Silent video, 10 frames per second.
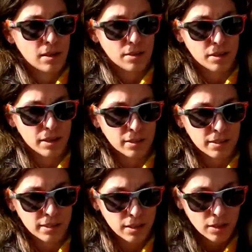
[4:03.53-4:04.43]

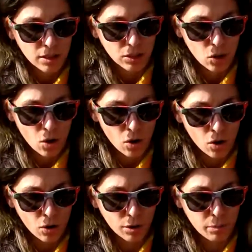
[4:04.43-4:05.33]
this
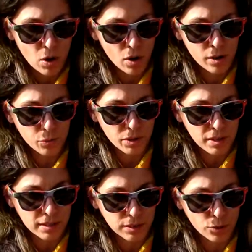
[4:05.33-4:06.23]
long part with
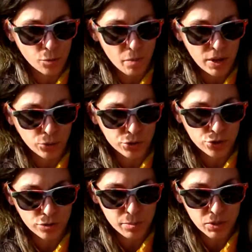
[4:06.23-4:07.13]
these little metal
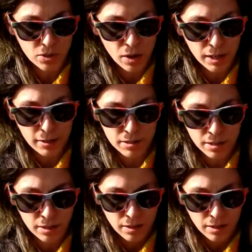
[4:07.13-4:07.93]
strips on it,